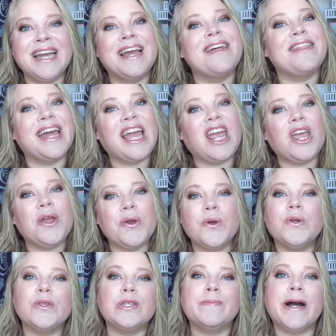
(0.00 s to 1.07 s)
Thank you
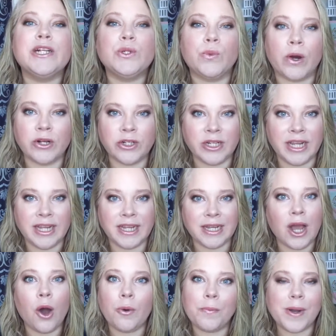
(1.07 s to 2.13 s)
so much for watching. I
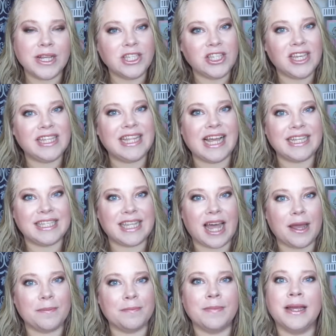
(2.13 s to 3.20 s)
hope I see you next
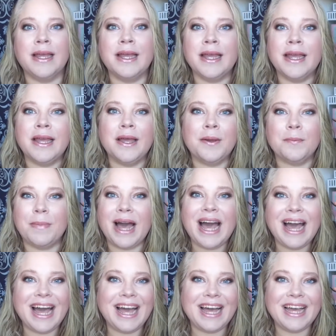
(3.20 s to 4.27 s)
time.
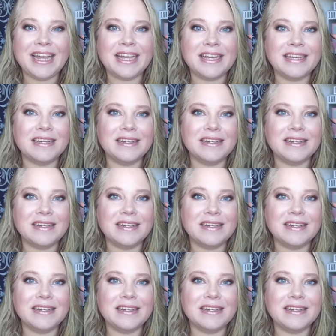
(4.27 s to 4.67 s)
Bye!